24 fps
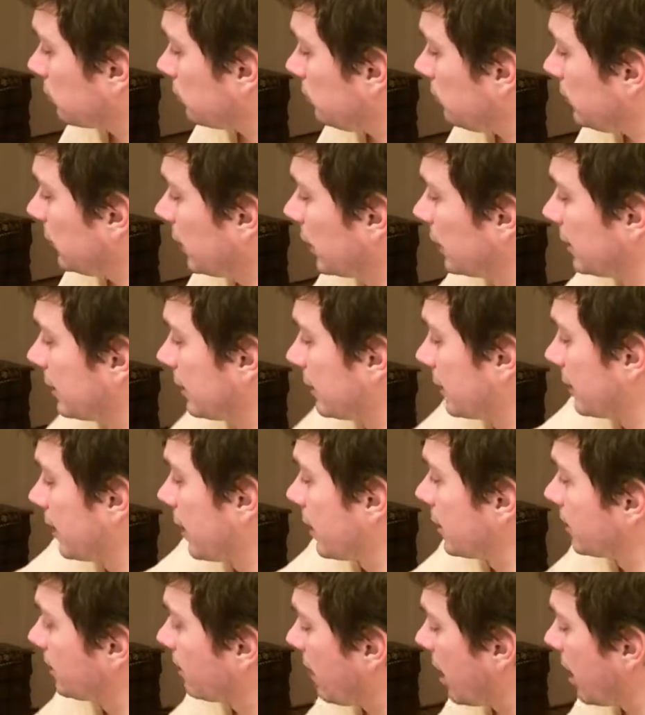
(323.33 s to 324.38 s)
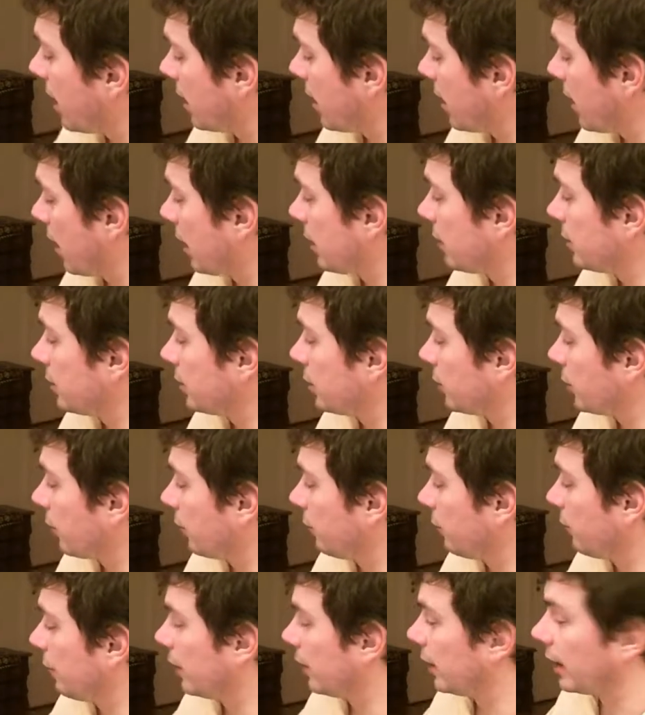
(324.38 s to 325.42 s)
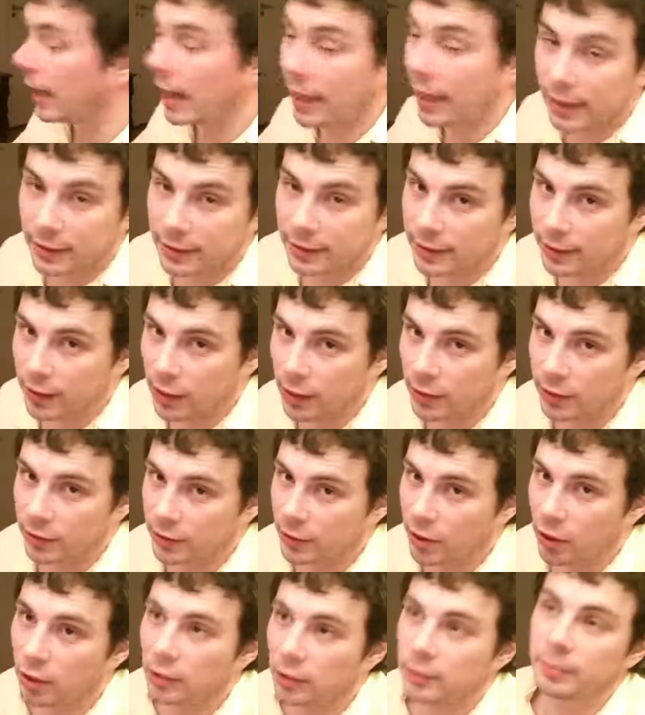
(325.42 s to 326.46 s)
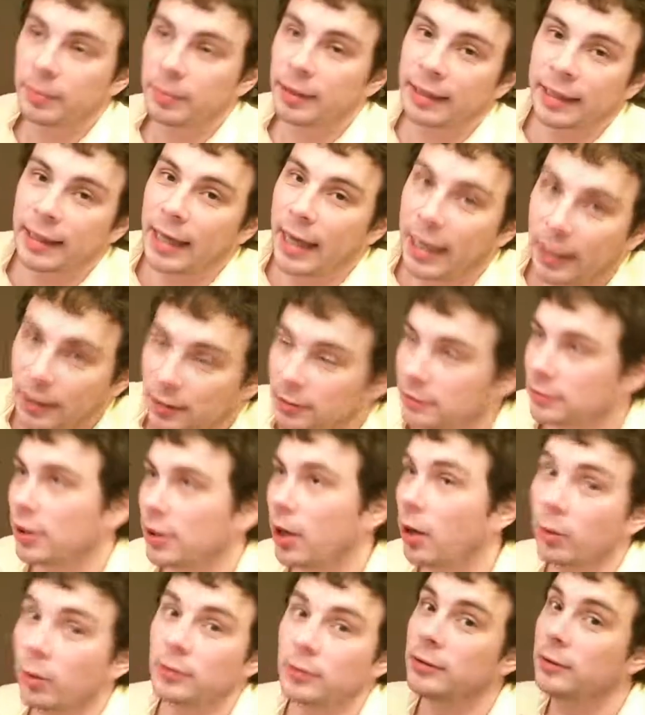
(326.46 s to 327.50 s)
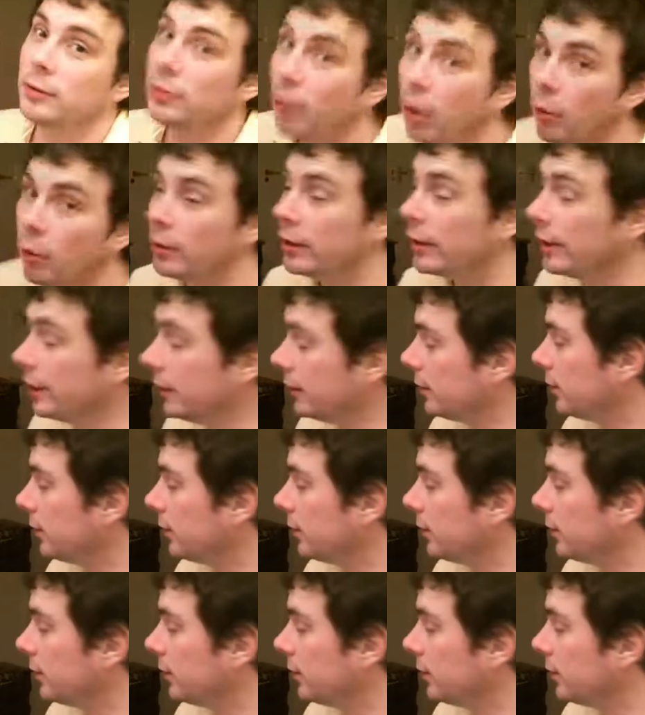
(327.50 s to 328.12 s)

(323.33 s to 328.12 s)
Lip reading: In this case, mana and energy refiller, and again gold, but again gold no need